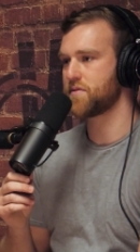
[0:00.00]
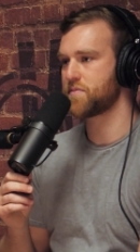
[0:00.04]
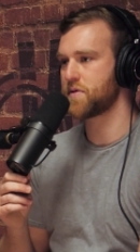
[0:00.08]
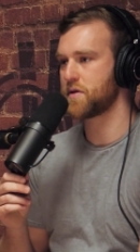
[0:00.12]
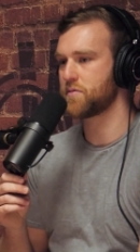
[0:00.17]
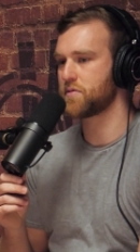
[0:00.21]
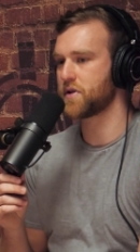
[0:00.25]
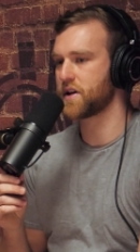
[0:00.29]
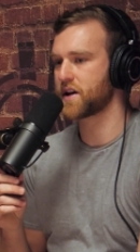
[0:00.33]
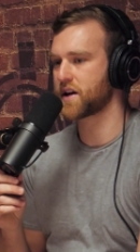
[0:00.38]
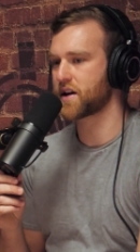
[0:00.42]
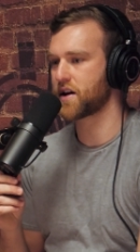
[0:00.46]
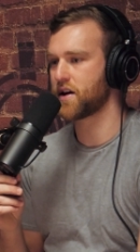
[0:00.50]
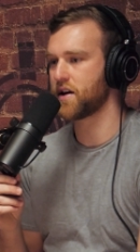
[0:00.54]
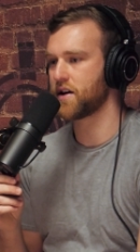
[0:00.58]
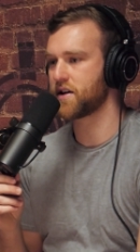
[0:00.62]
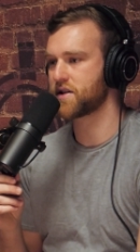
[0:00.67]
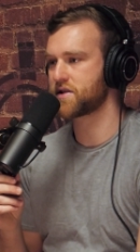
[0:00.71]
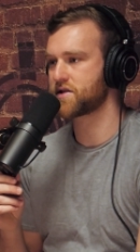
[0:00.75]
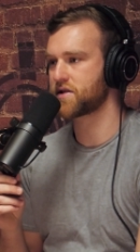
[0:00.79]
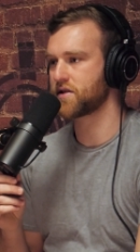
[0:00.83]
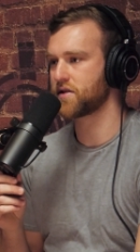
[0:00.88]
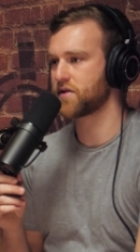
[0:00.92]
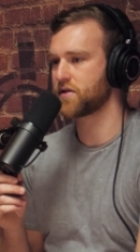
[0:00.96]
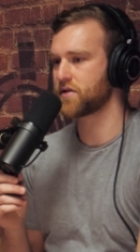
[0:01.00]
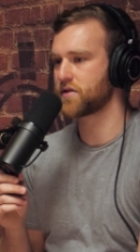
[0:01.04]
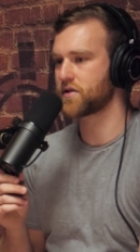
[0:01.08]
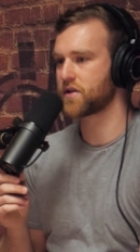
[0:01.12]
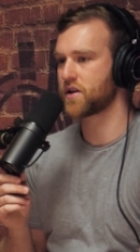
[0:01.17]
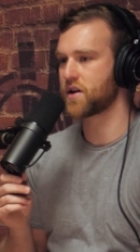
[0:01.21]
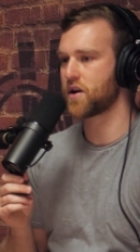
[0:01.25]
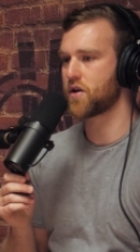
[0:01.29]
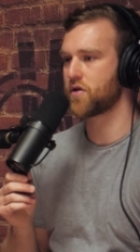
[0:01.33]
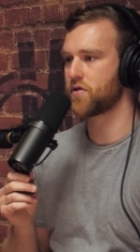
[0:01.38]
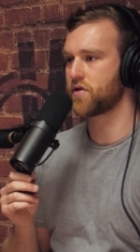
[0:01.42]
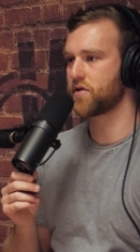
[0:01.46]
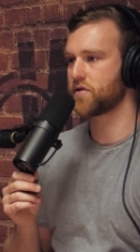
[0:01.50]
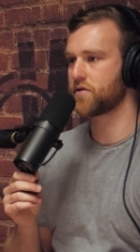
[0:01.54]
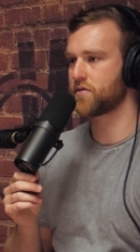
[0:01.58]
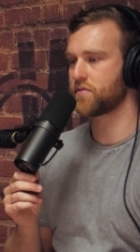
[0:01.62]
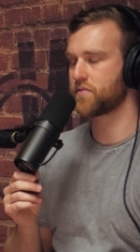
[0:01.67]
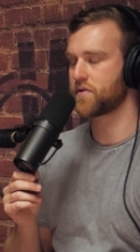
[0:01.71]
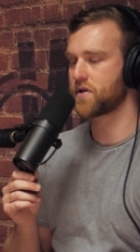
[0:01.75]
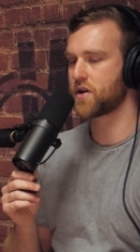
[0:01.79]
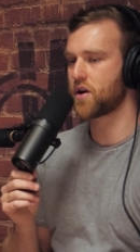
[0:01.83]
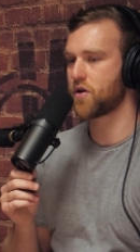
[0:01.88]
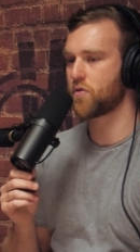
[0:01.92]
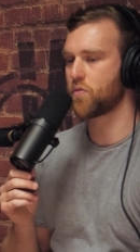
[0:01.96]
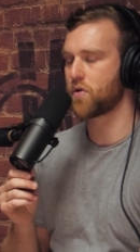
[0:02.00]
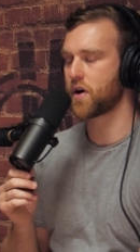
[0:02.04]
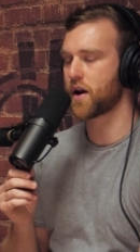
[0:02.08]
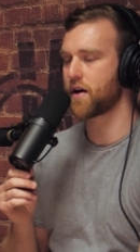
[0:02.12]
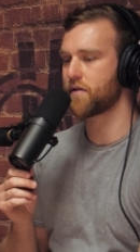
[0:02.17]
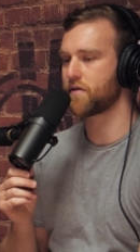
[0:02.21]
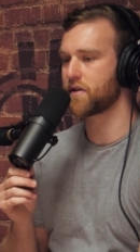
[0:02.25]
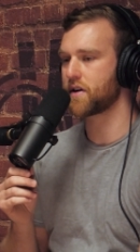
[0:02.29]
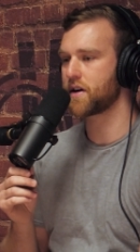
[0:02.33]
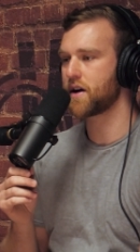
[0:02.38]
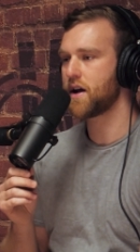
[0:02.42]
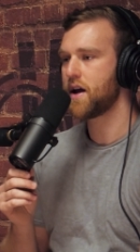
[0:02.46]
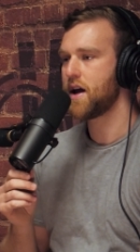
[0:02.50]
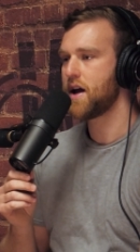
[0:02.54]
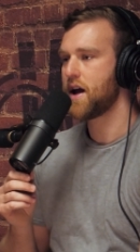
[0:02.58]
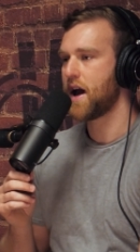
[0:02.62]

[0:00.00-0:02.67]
with people that cuss, or, you're, whatever.